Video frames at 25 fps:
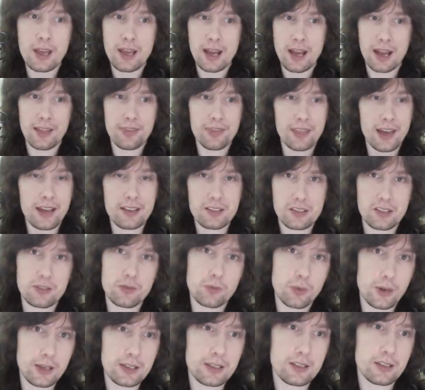And that's the
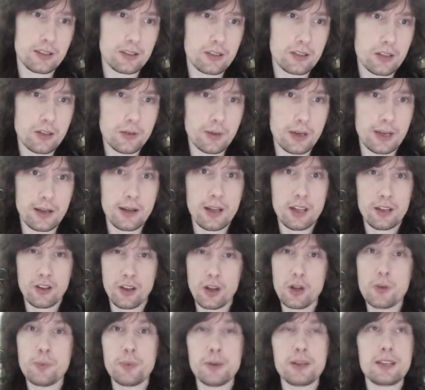way to do it.
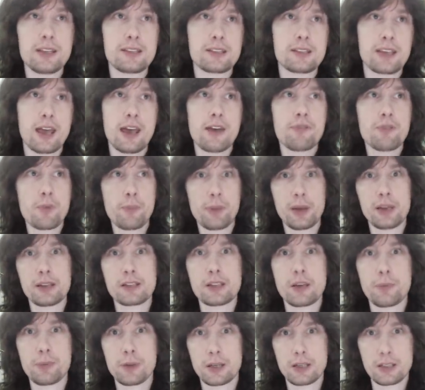Nobody's ever
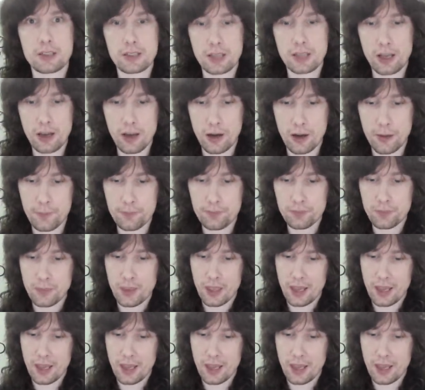picked up a guitar